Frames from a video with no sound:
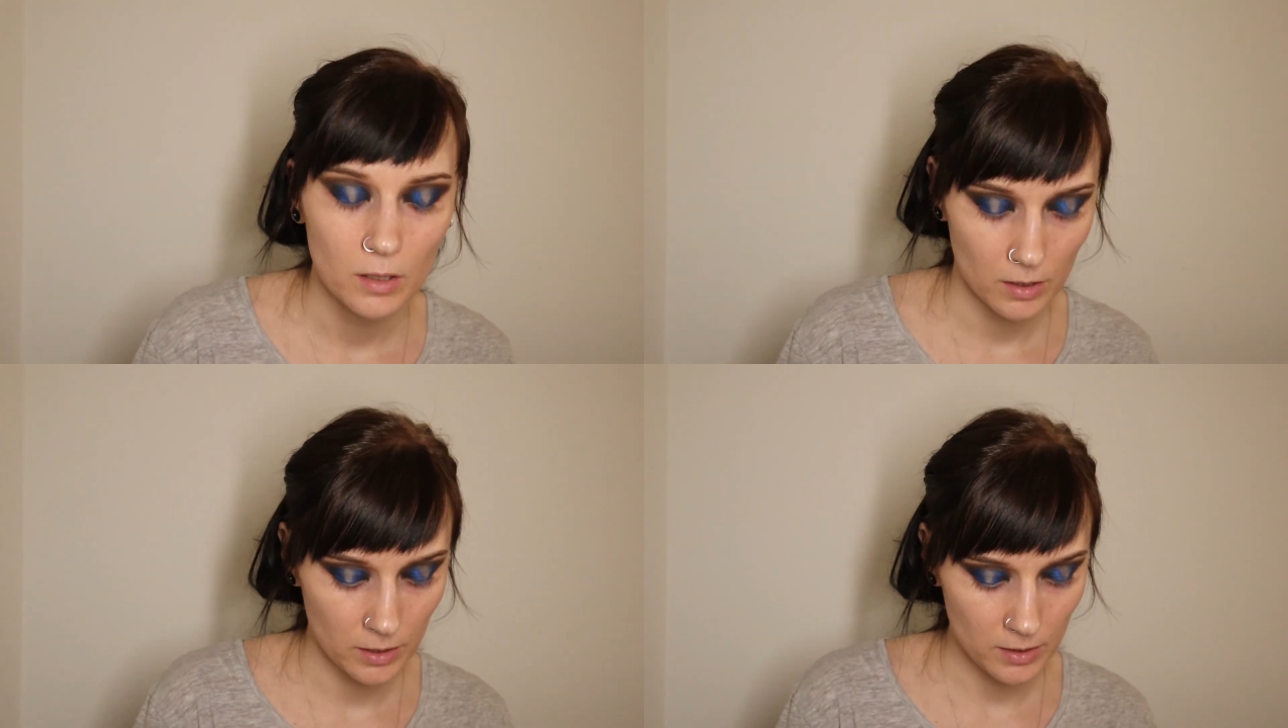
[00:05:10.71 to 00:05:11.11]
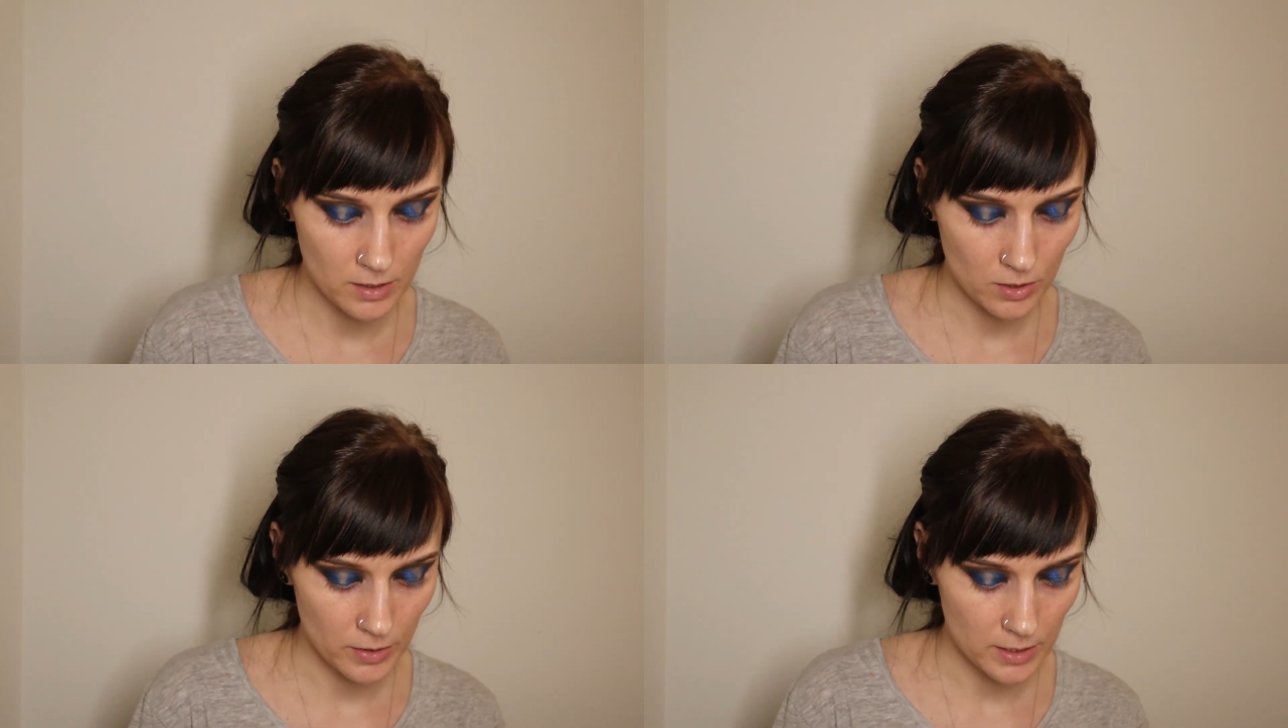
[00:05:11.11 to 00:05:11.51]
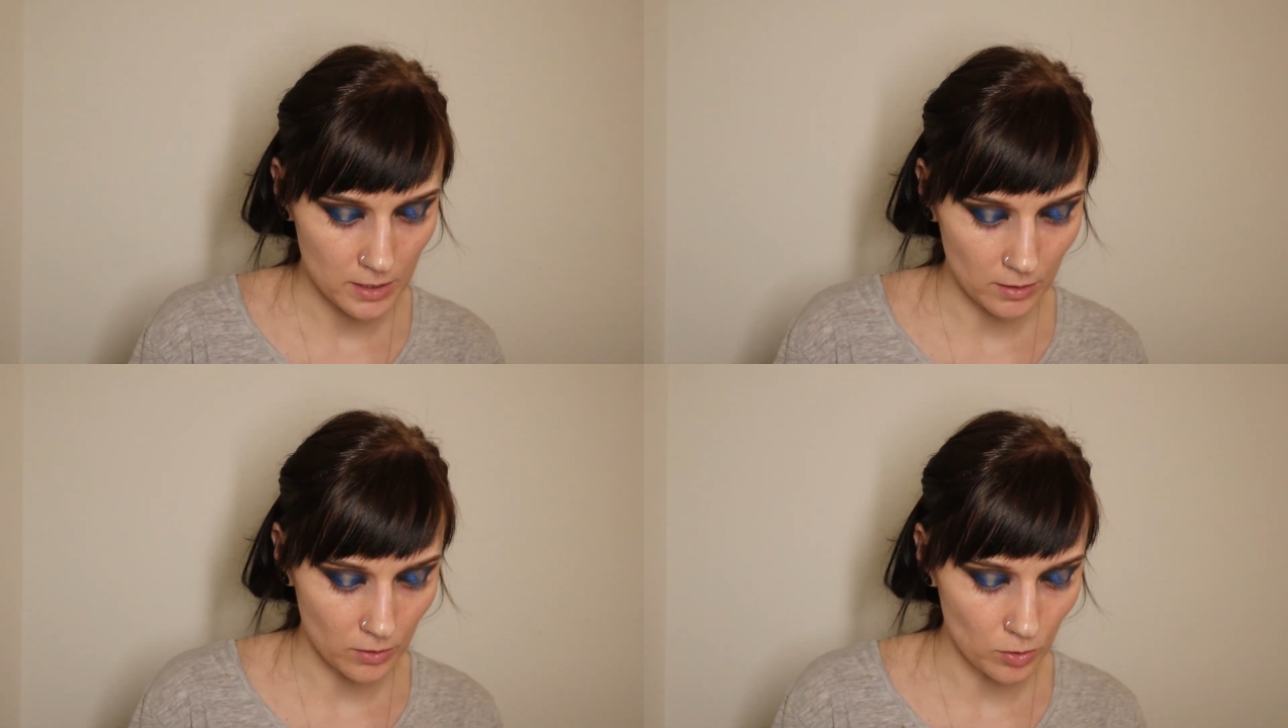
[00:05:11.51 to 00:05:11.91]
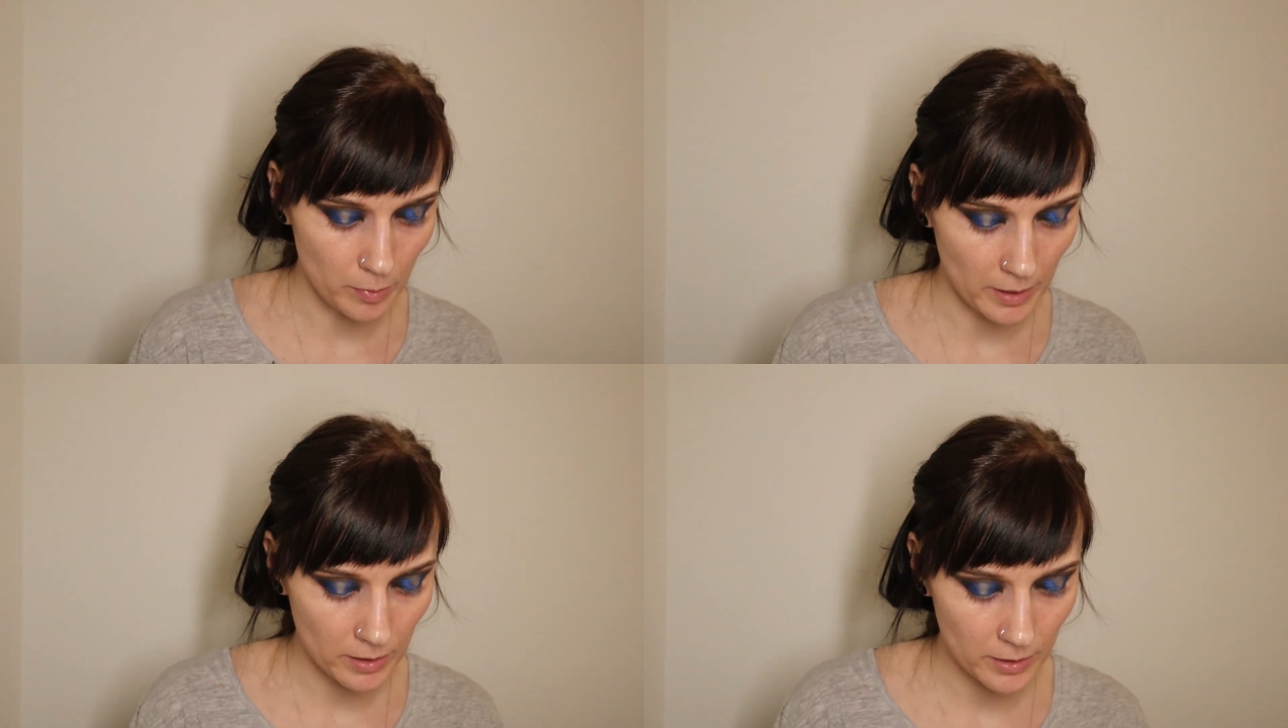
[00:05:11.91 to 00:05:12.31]
cut this crease a little
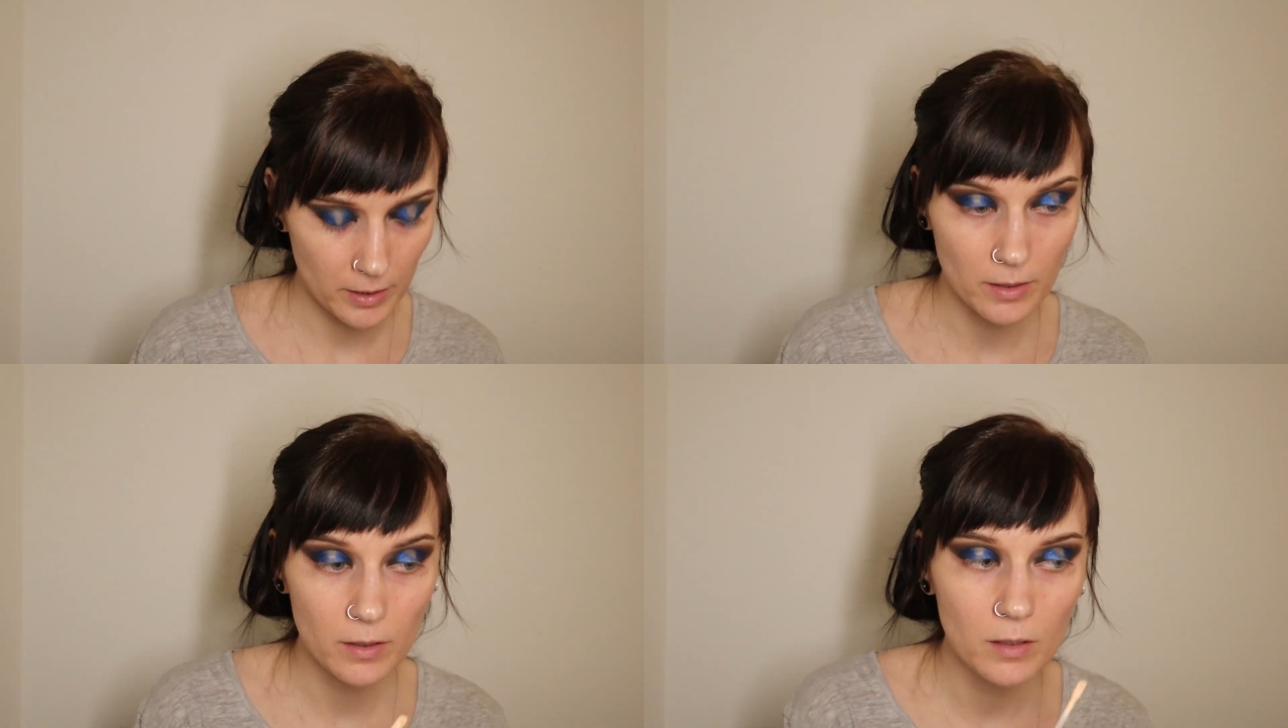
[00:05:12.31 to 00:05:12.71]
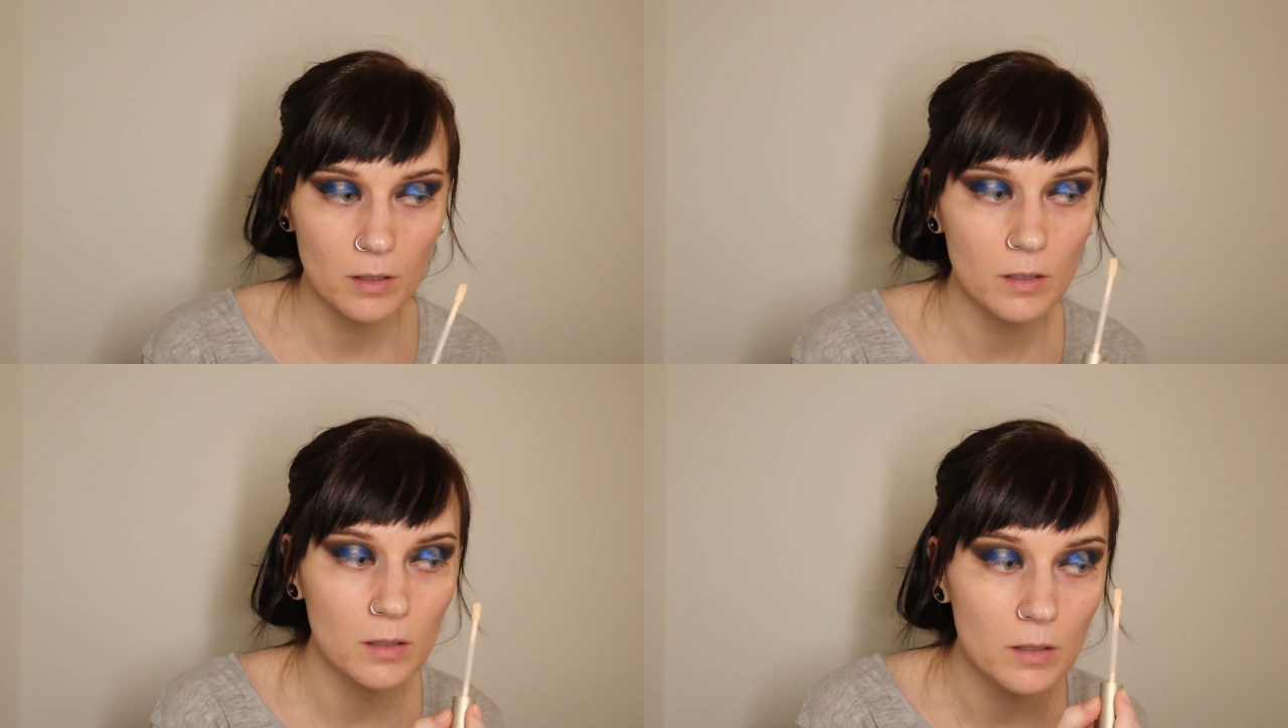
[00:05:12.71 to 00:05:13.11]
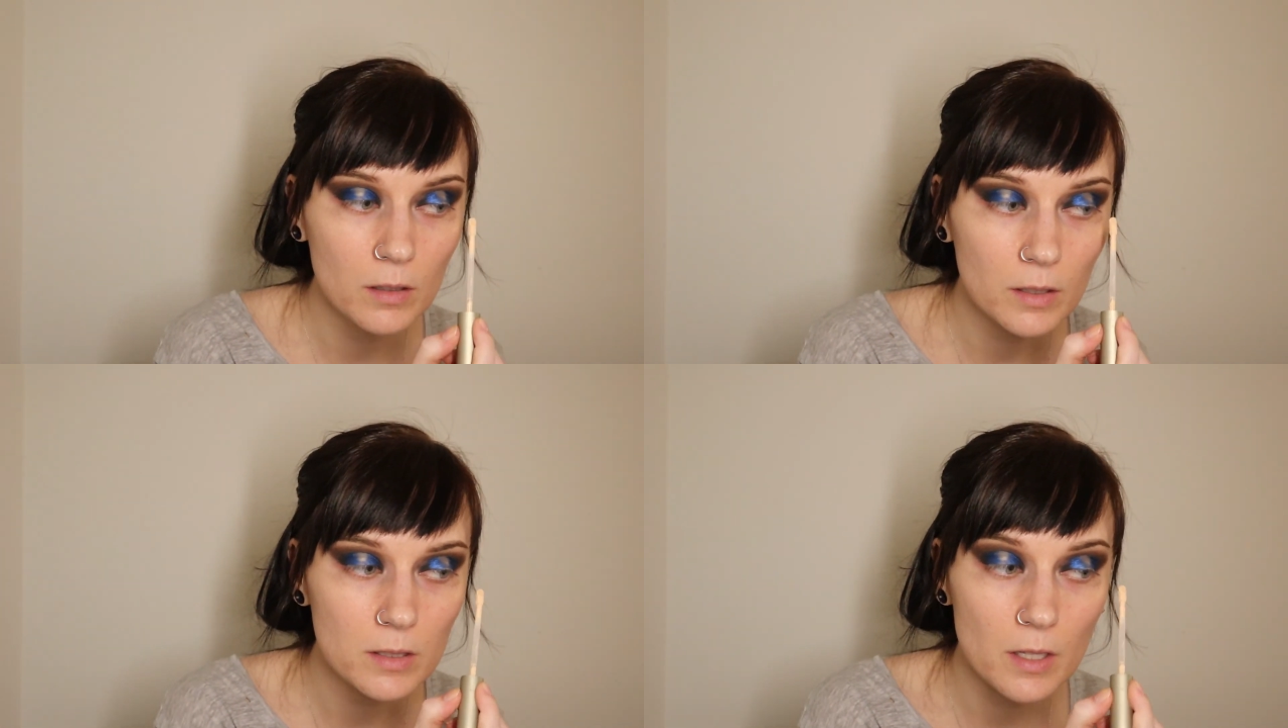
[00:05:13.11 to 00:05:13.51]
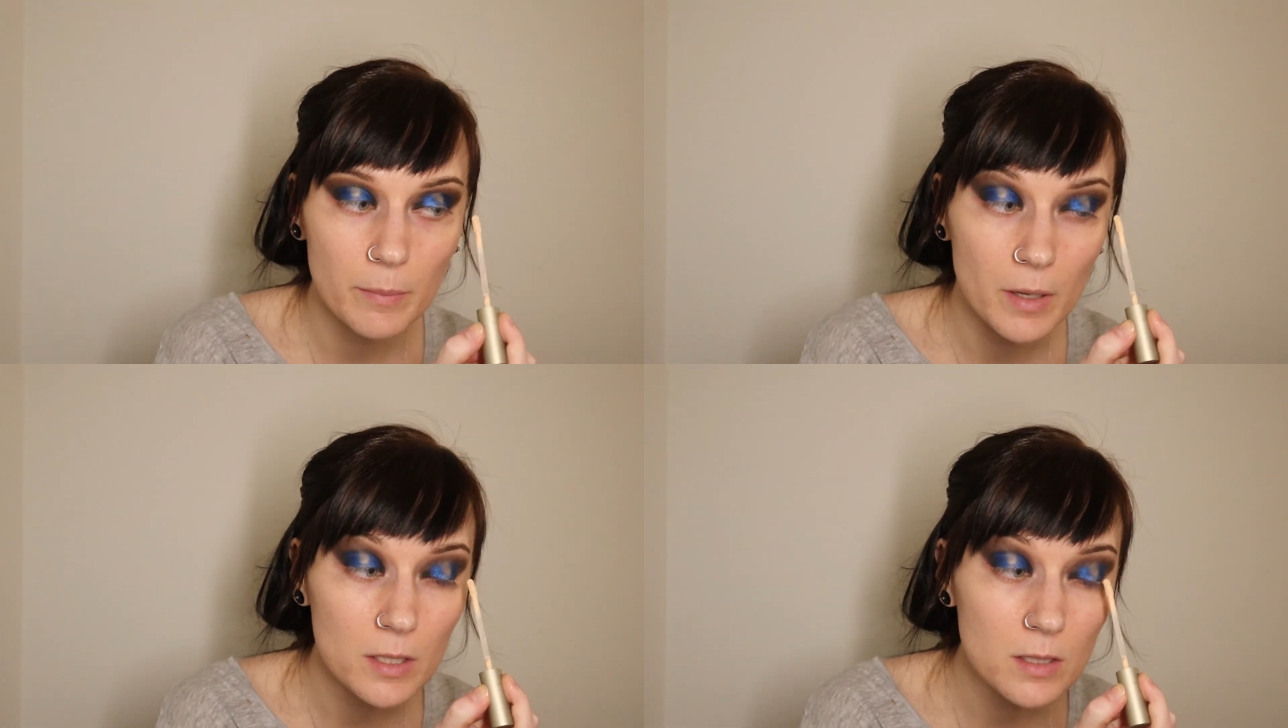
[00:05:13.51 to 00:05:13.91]
better here because I
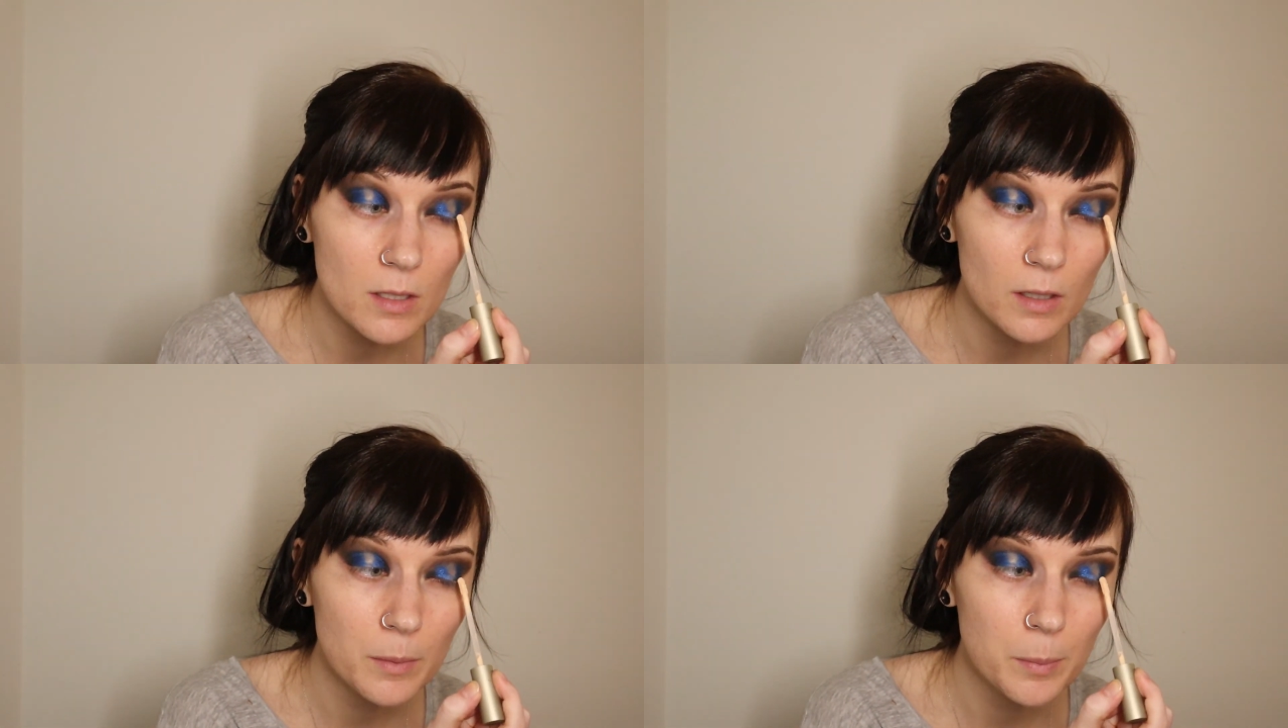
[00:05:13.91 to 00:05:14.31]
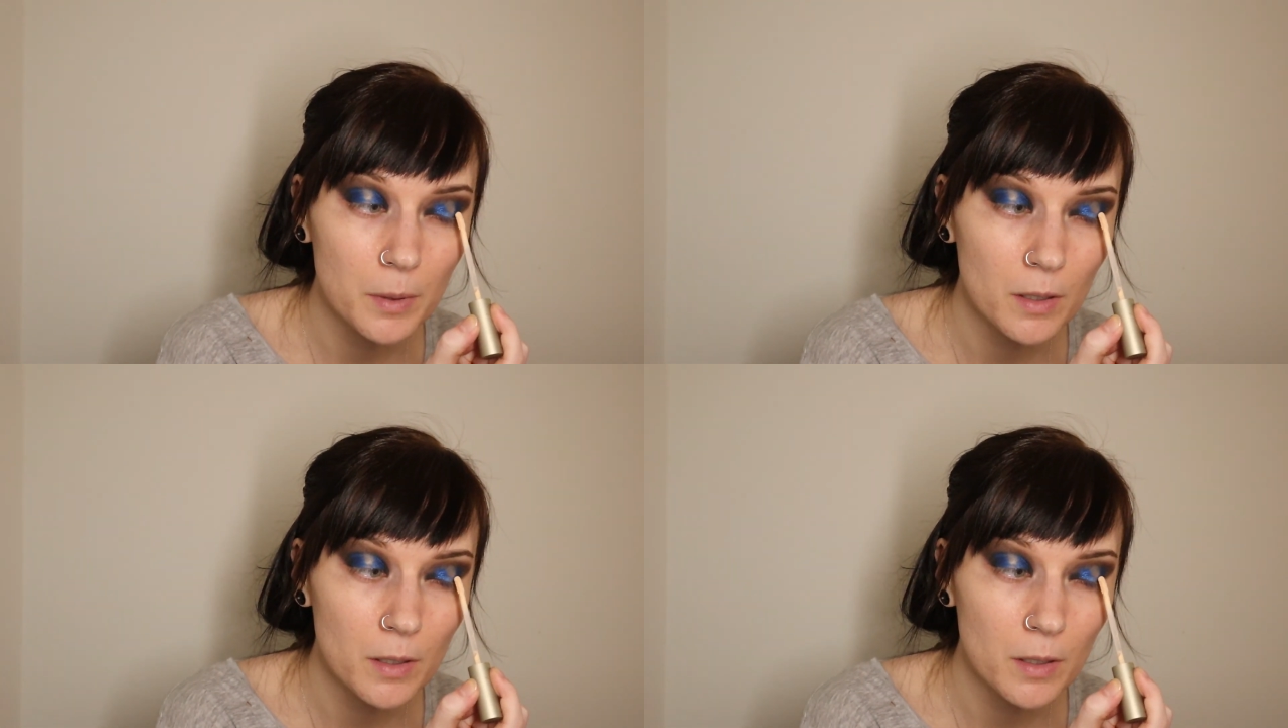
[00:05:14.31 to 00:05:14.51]
messed up.